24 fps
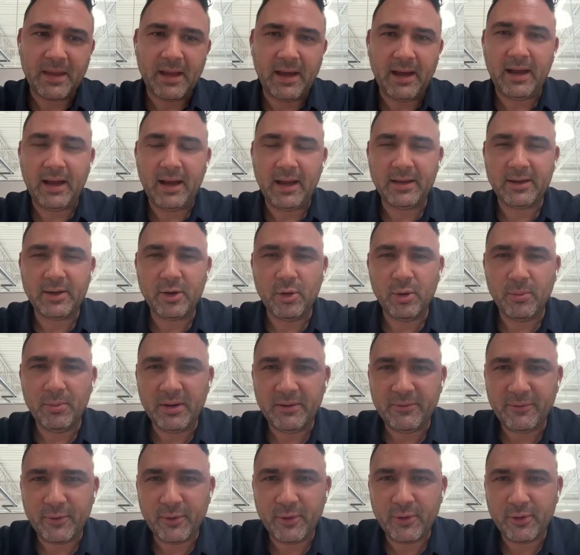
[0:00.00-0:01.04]
Well,
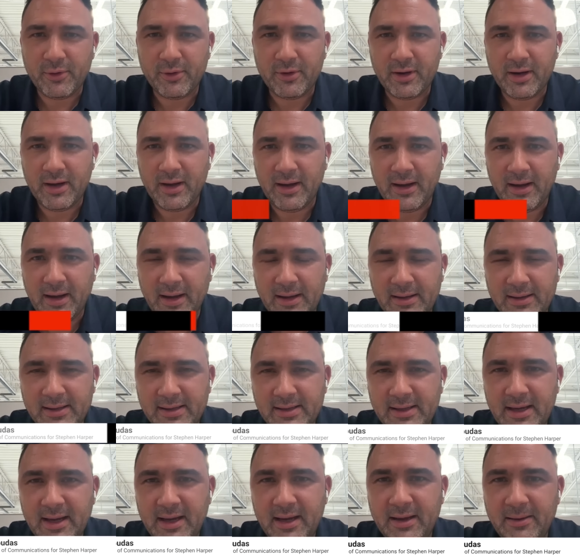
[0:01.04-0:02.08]
I'd go a bit further.
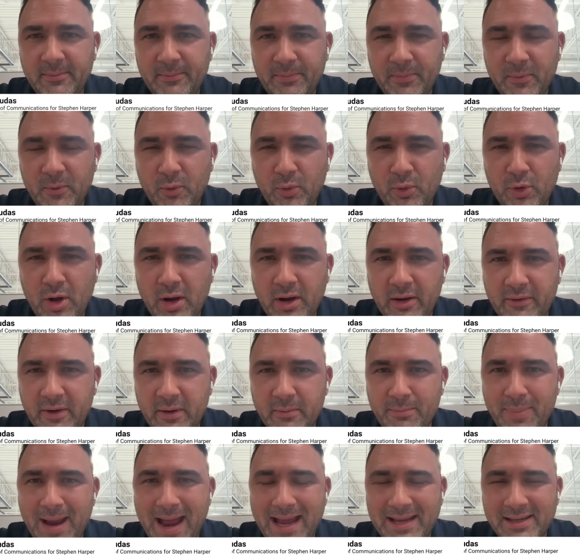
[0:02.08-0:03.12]
I'd say
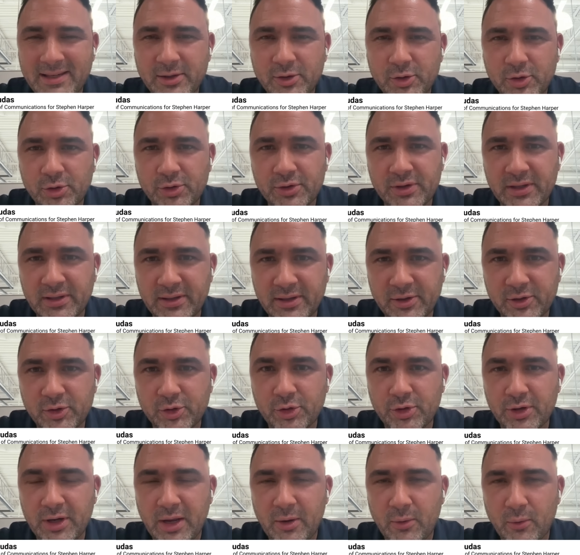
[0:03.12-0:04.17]
we're not even
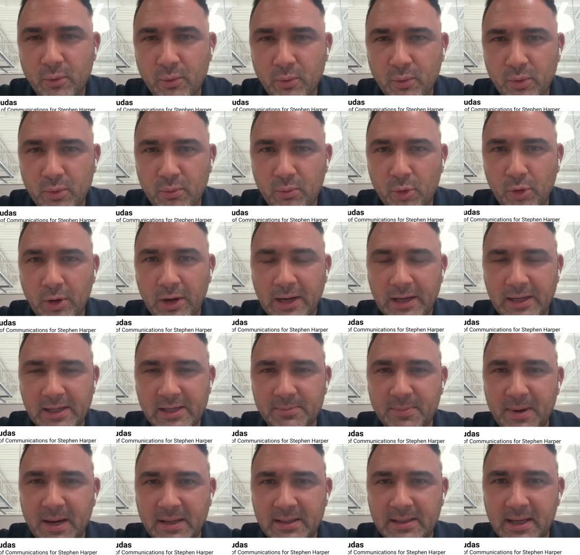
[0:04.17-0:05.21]
passengers in this journey. We're
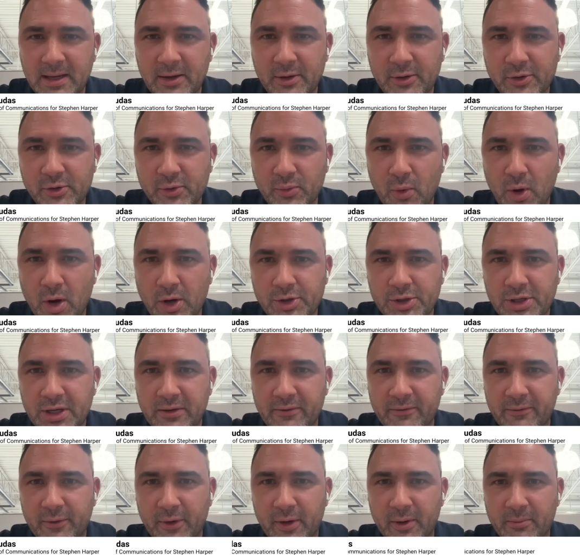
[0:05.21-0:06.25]
more like spectators
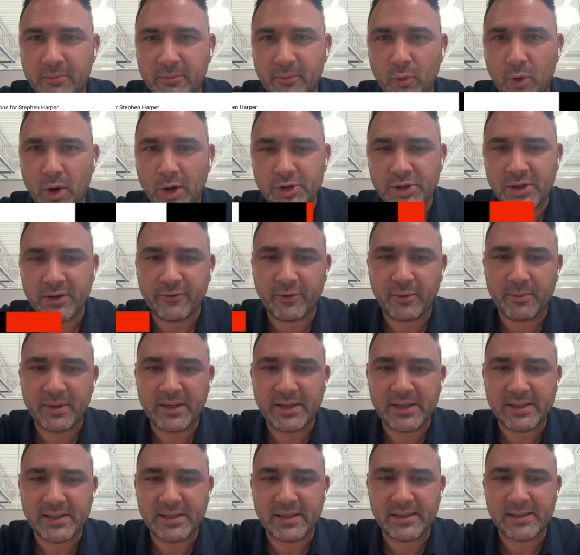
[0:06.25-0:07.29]
watching from
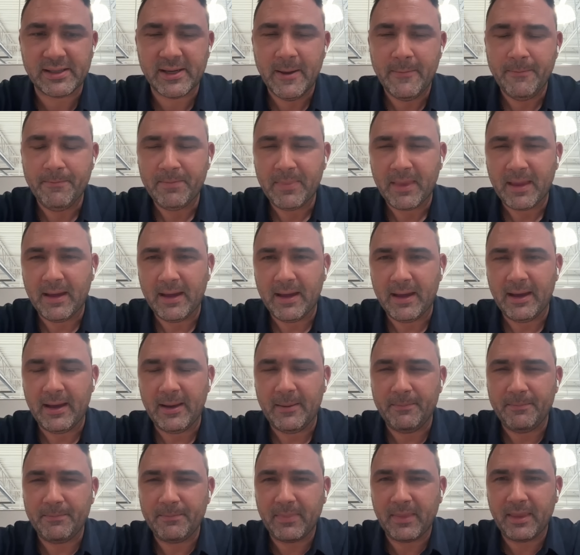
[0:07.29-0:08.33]
a distance.
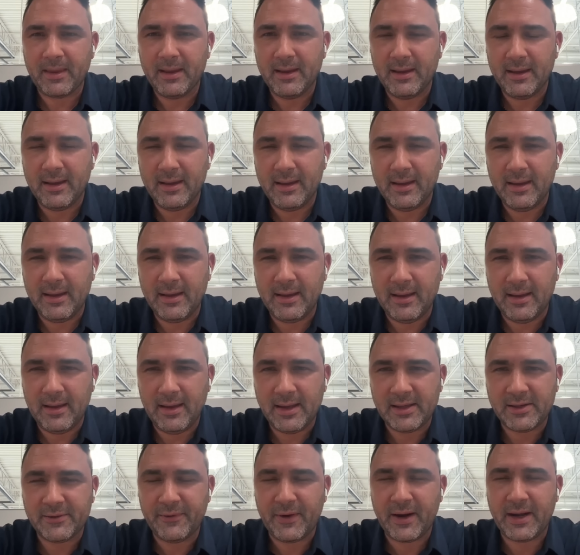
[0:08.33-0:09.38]

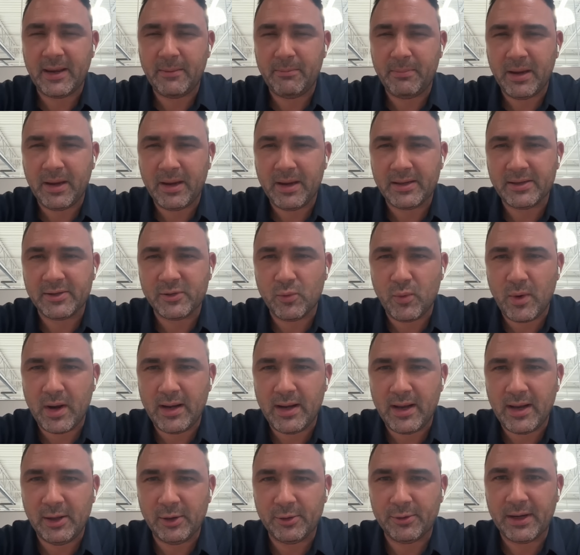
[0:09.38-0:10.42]
It's funny
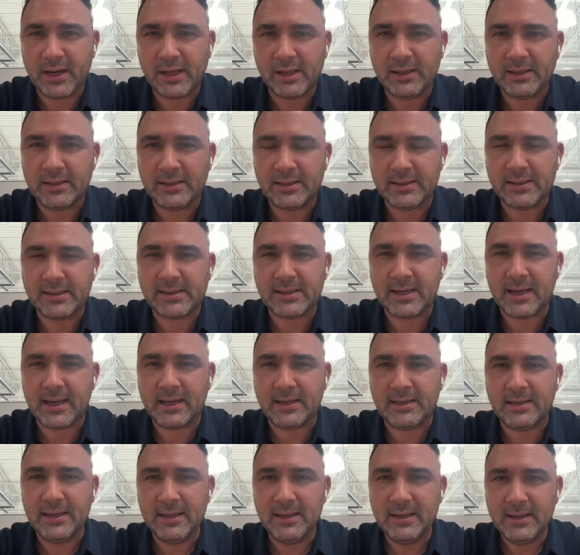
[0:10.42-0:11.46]
because when Hillary
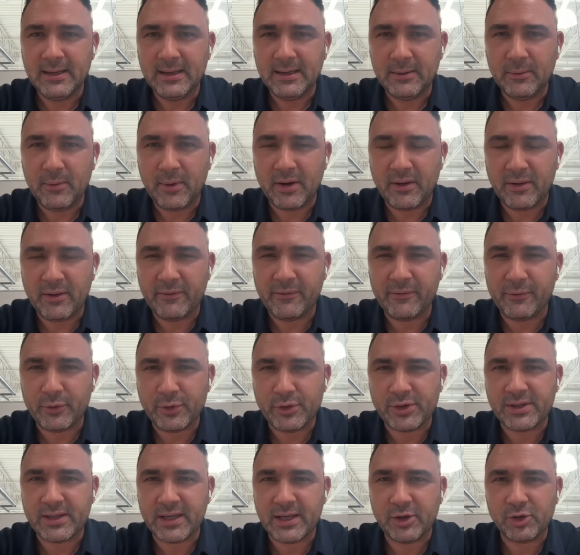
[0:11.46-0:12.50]
Clinton said one
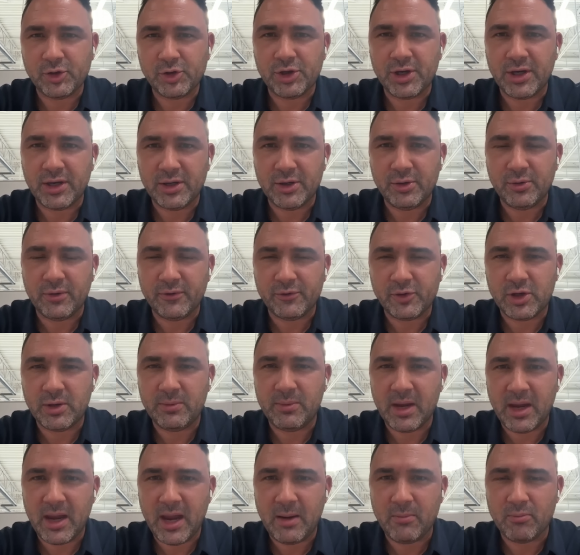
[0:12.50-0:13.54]
of the first things she'd
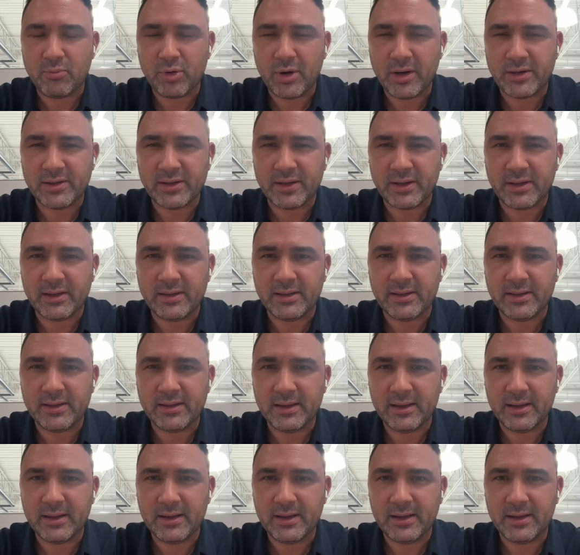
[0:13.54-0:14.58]
do if she became
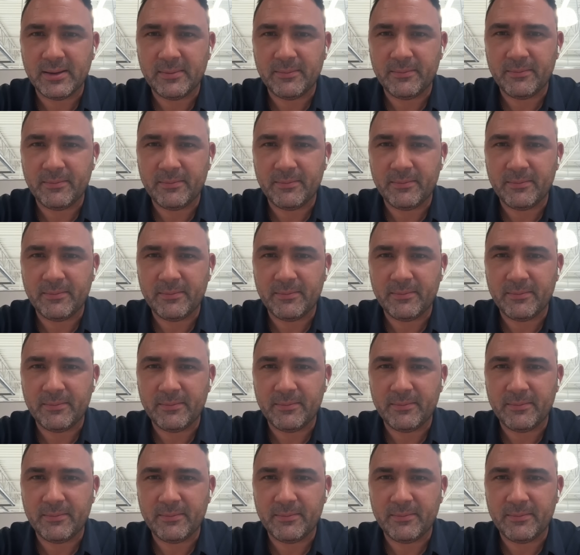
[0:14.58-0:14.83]
president